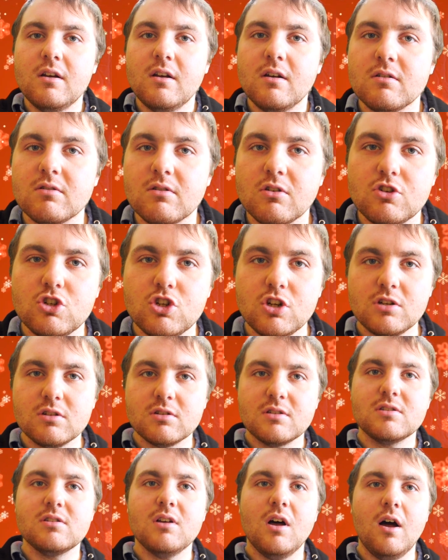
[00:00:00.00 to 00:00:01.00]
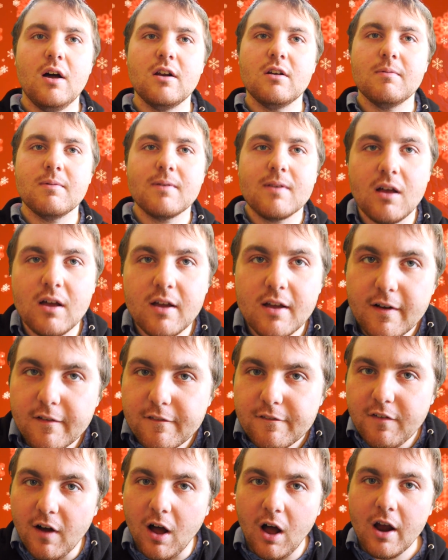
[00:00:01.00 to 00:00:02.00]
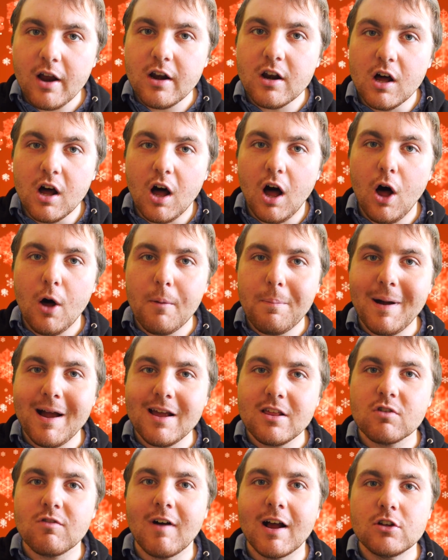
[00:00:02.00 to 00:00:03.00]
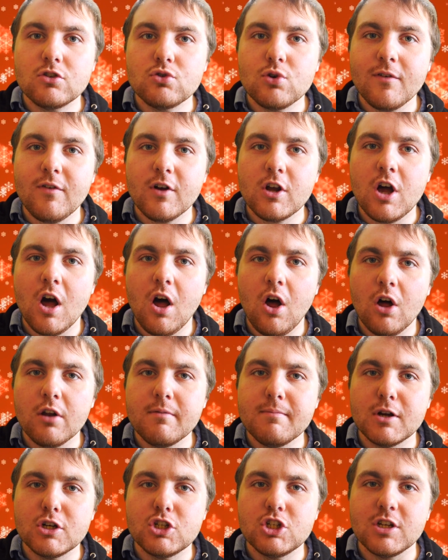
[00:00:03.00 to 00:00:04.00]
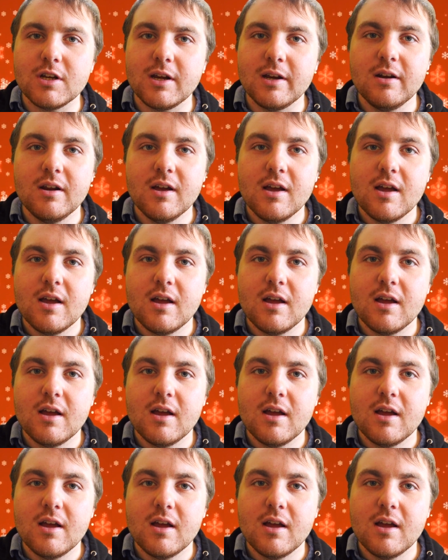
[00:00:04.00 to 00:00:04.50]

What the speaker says: And she just sighed and was like, "Fine, I'll pay the rest. You have a card machine."